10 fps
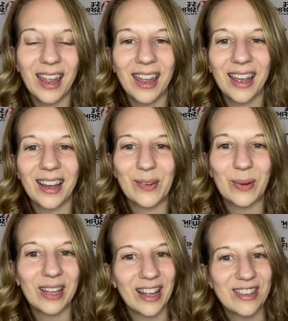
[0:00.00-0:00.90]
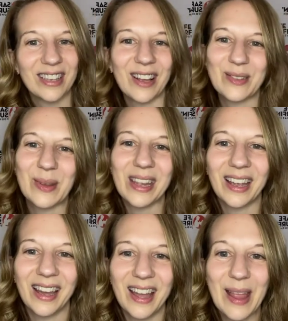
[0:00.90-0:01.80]
and we'll catch you next week
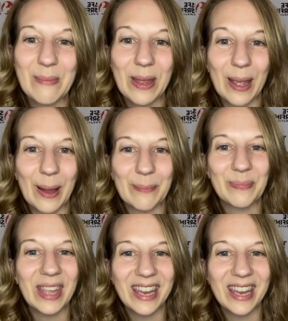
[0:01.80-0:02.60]
at 8 p.m.